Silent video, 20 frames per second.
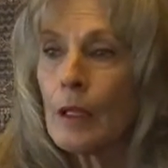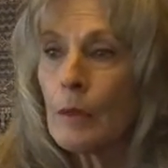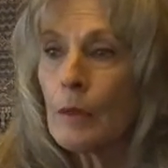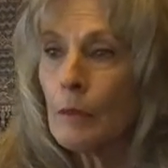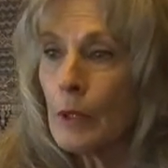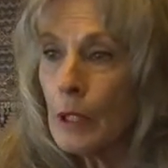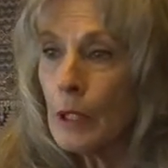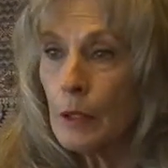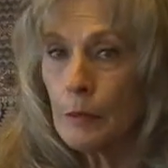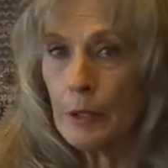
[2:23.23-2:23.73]

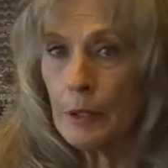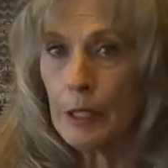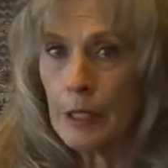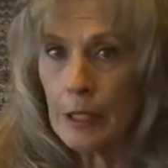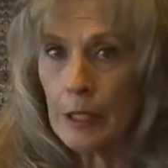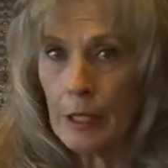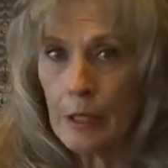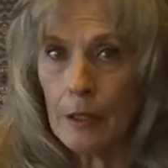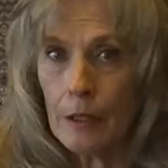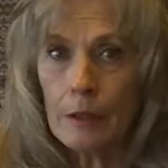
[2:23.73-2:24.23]
really really
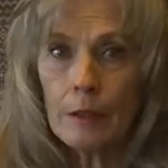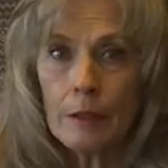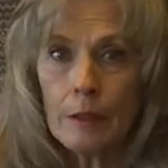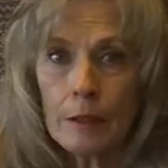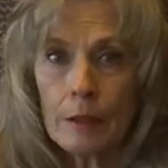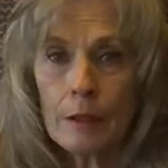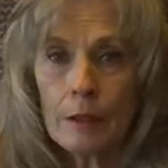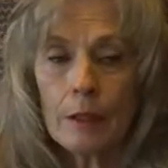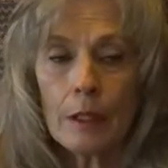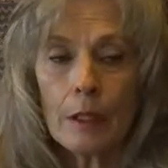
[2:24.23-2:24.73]
young
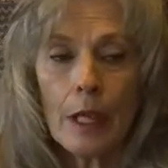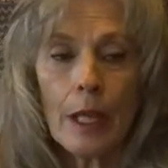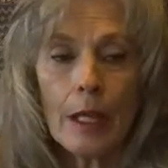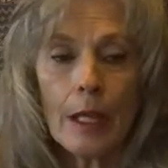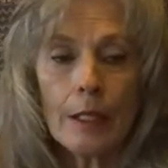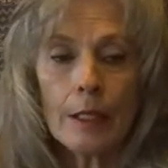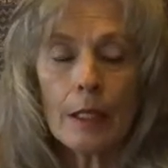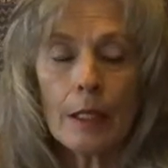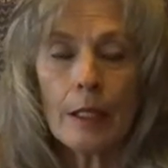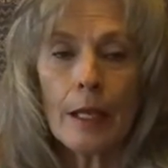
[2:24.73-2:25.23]

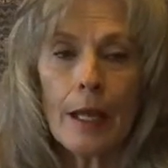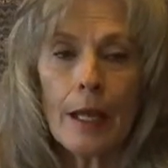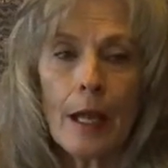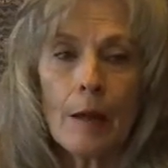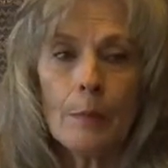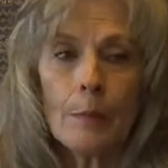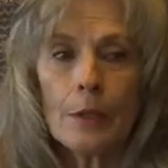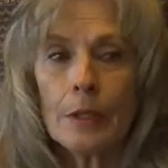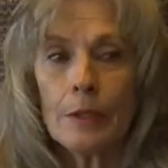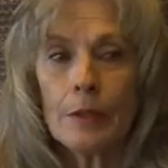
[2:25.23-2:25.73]
and it can
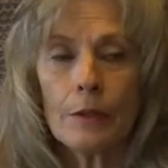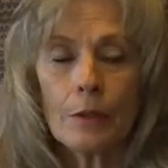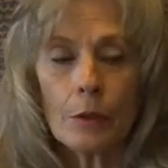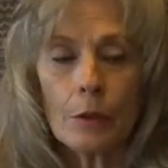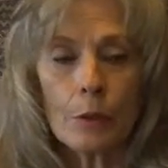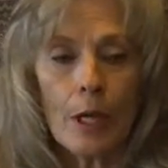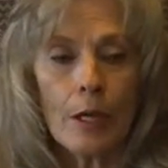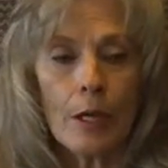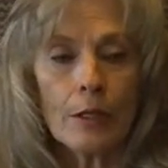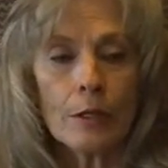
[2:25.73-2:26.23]
happen
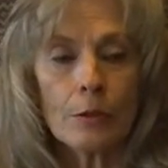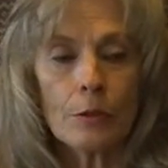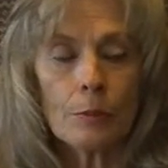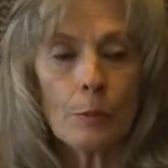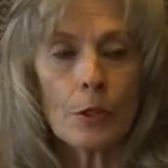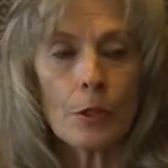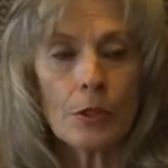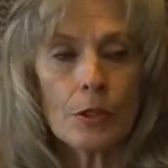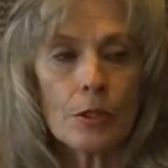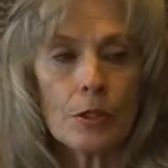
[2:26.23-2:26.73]
throughout a
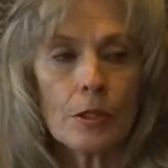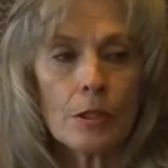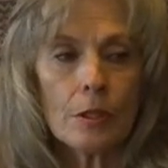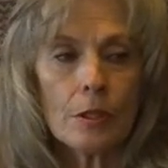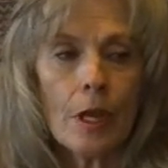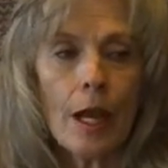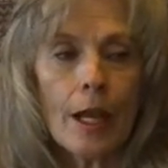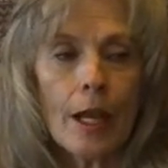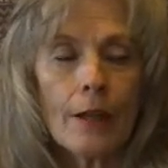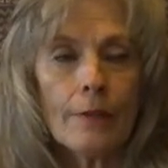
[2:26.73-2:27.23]
person's
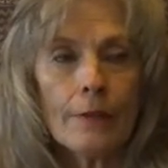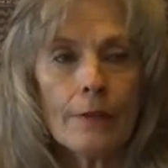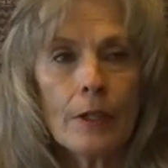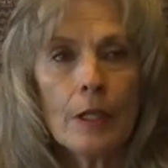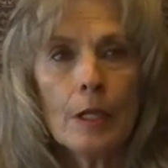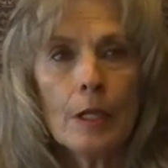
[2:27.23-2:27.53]
life